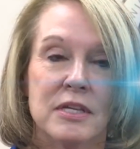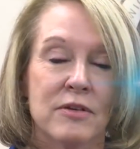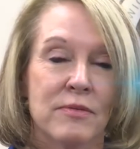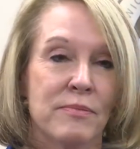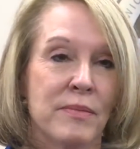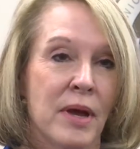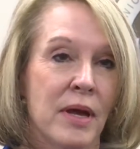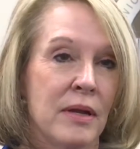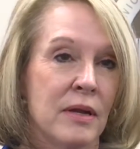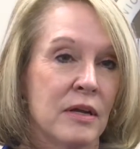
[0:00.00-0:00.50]
have
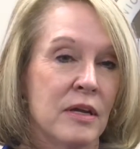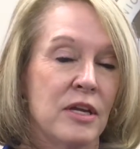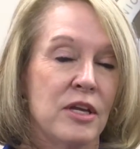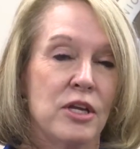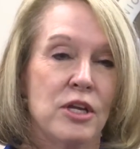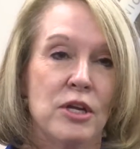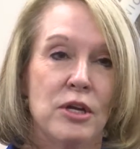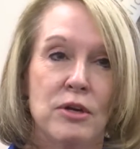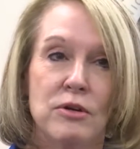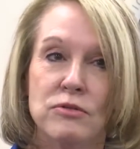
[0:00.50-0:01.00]
made a
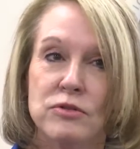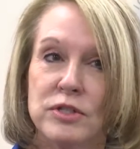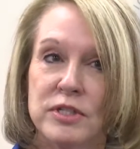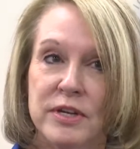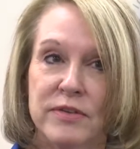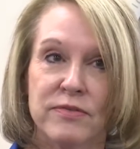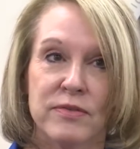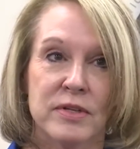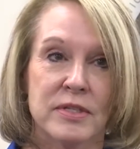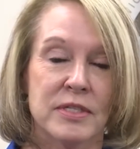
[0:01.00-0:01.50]
huge
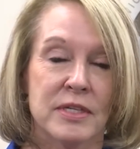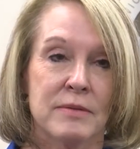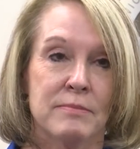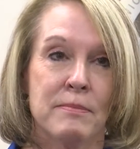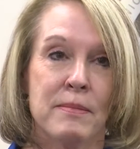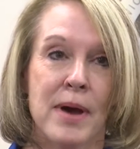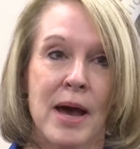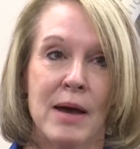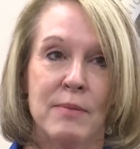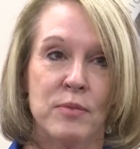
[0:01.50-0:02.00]
difference in
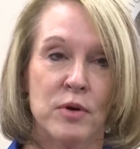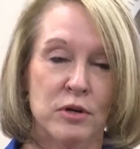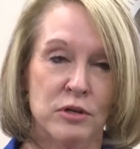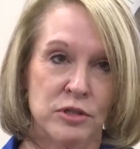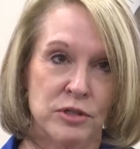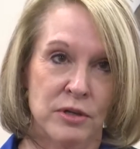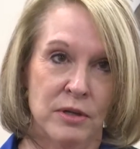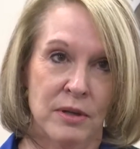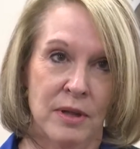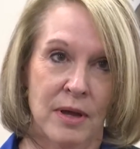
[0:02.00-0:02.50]
my
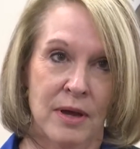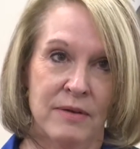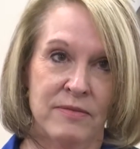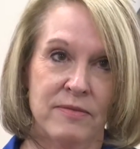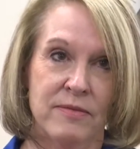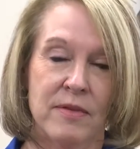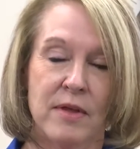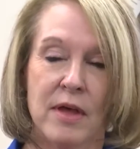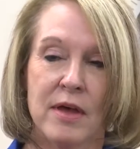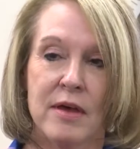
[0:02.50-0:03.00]
personal life,
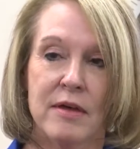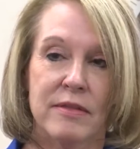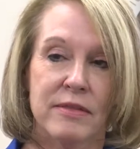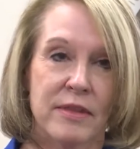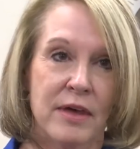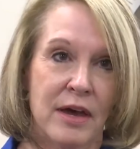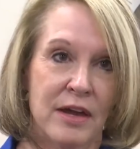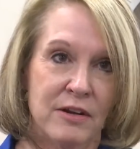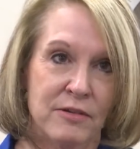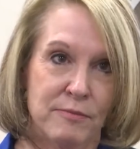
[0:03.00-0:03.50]

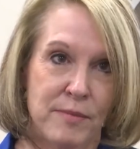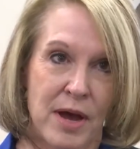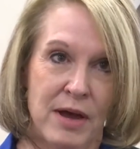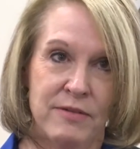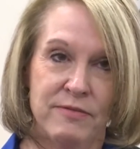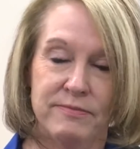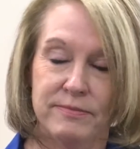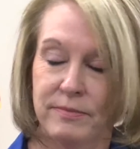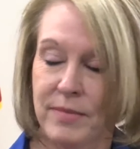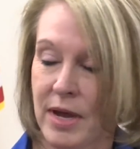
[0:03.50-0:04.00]
that of my,
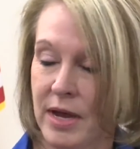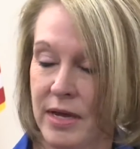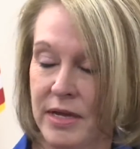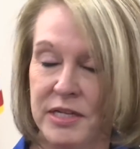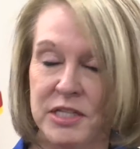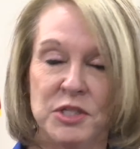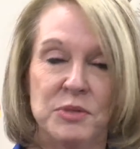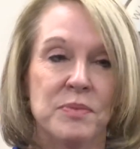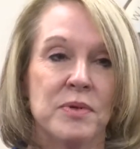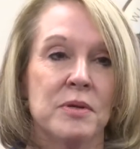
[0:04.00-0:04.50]
my
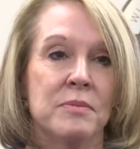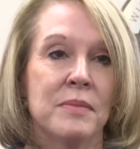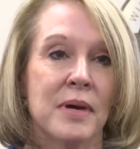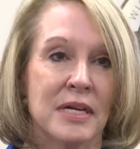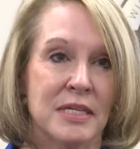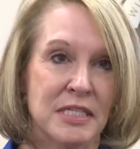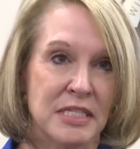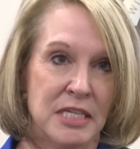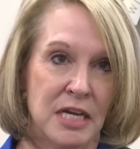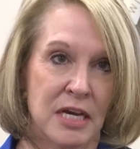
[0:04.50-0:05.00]
husband, my
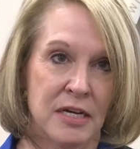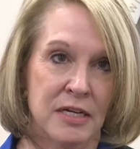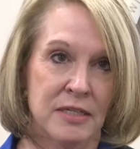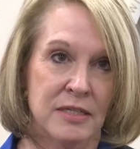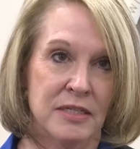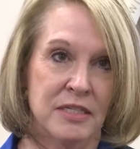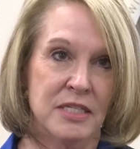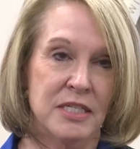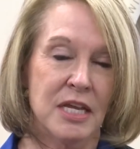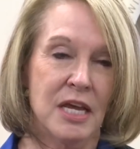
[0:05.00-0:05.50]

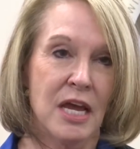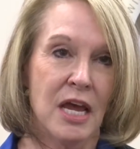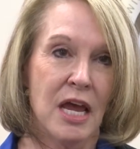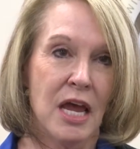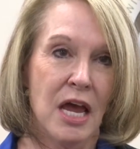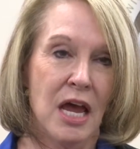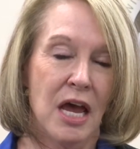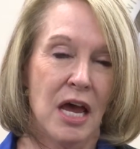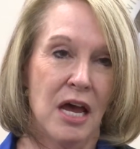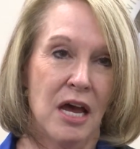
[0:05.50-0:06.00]
sons.
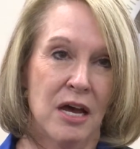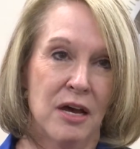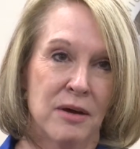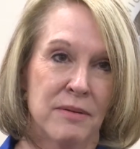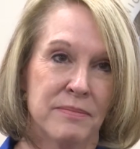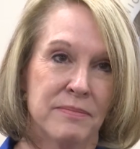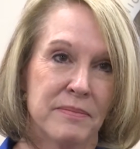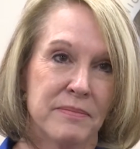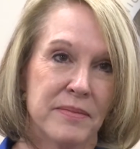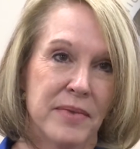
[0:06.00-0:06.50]

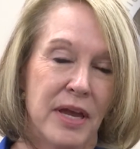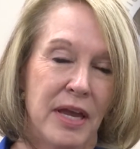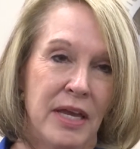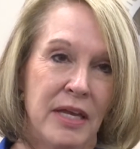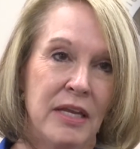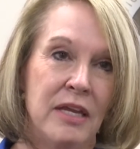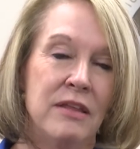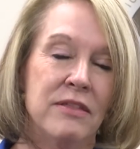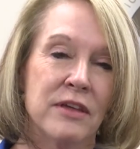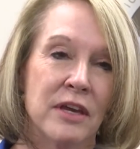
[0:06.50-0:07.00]
Um,
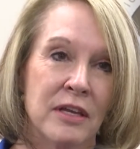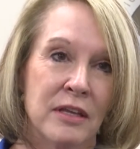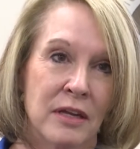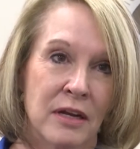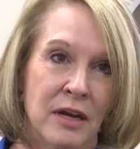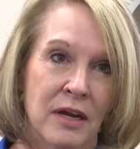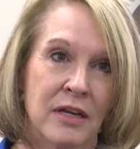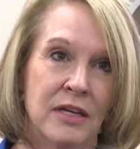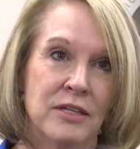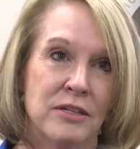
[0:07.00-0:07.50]
anything that
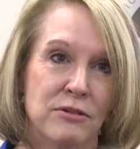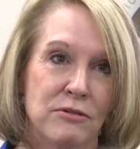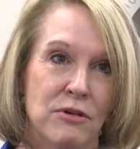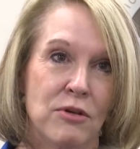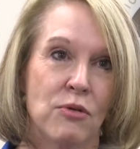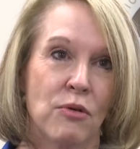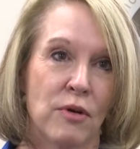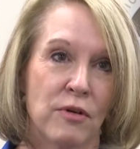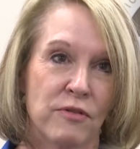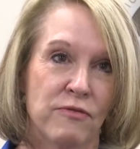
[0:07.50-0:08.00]
I can do
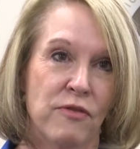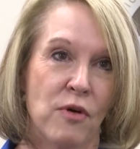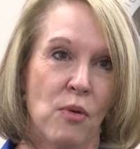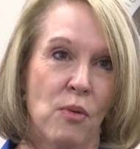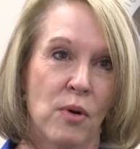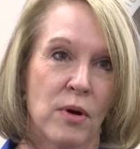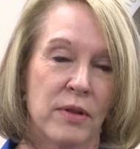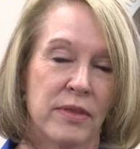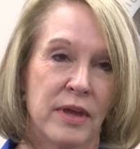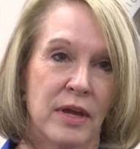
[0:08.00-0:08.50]
going
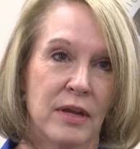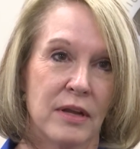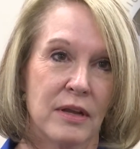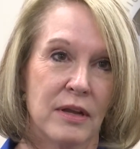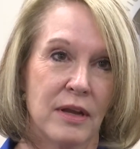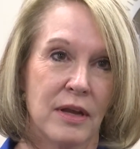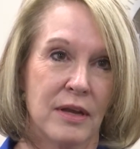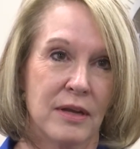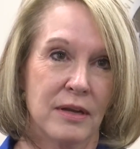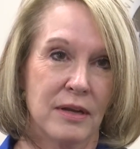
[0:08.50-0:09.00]
forward that
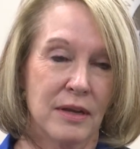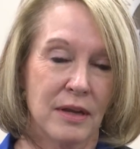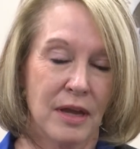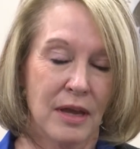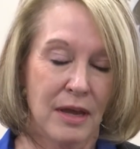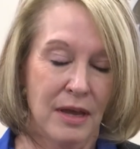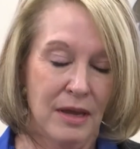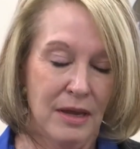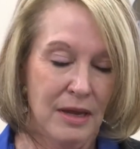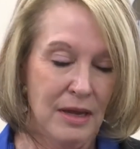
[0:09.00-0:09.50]
can,
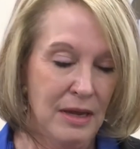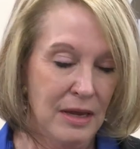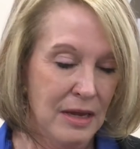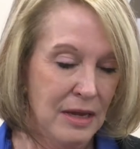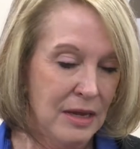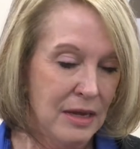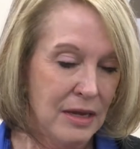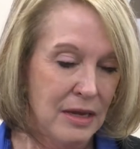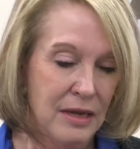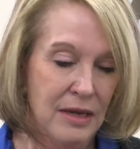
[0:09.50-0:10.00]

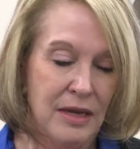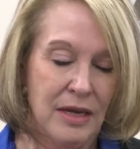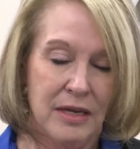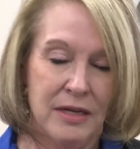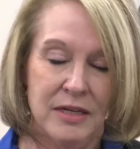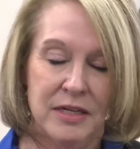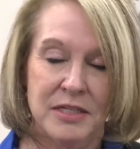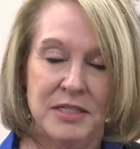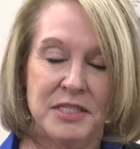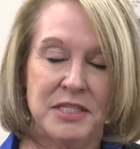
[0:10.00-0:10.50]

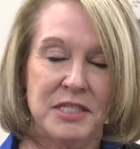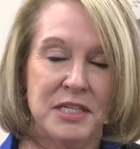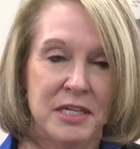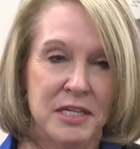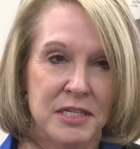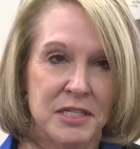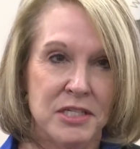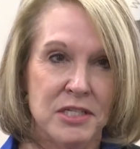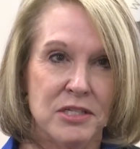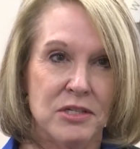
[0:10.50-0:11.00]
can
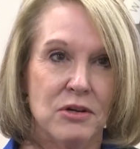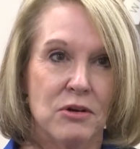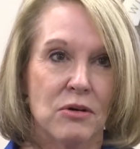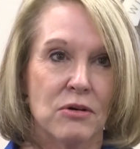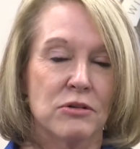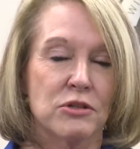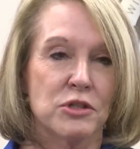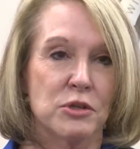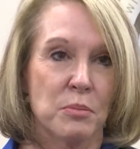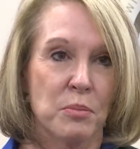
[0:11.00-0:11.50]
assist or
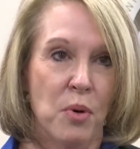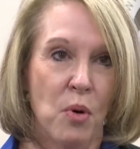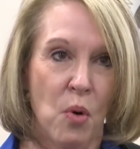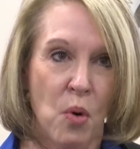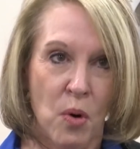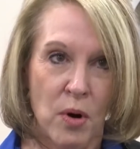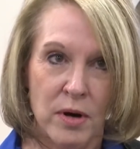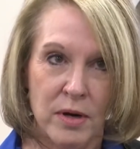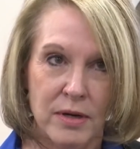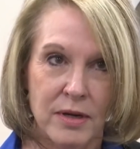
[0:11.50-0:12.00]

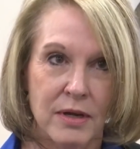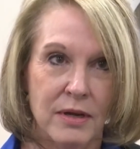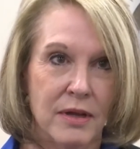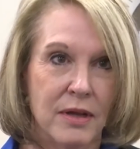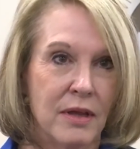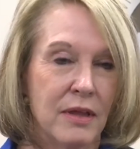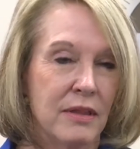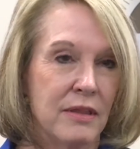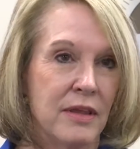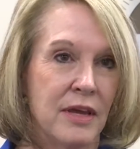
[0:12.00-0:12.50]
support
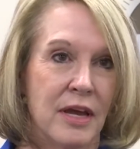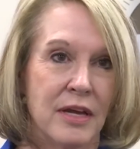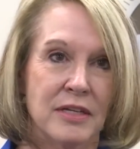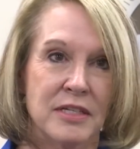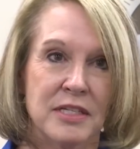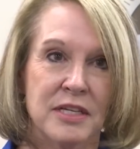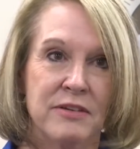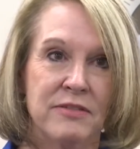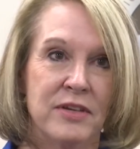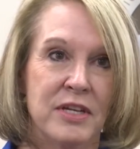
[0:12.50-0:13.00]
the
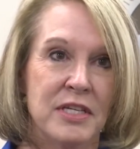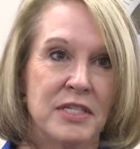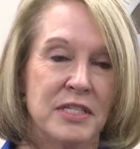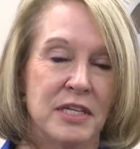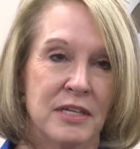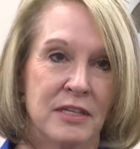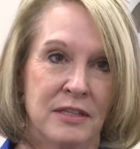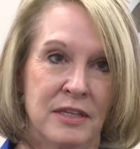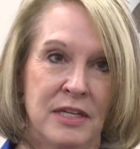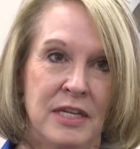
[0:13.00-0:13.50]
activities
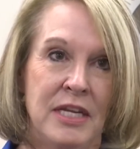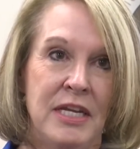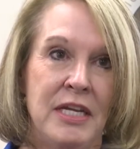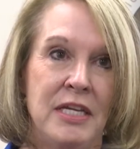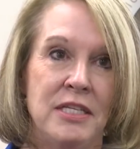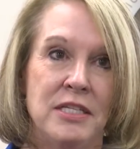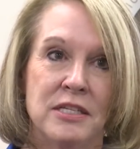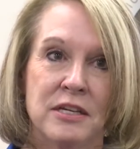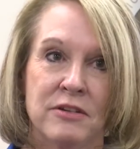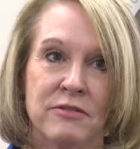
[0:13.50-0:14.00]
and the
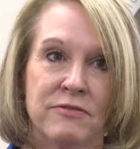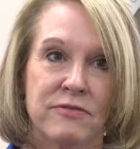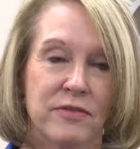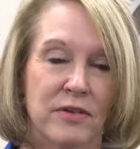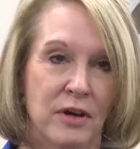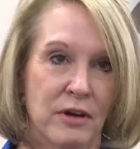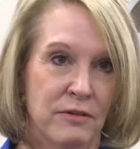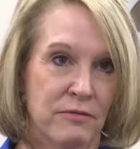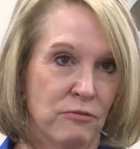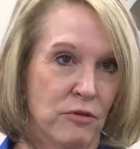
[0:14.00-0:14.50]
needs of,
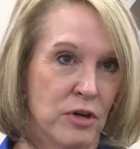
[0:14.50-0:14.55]
of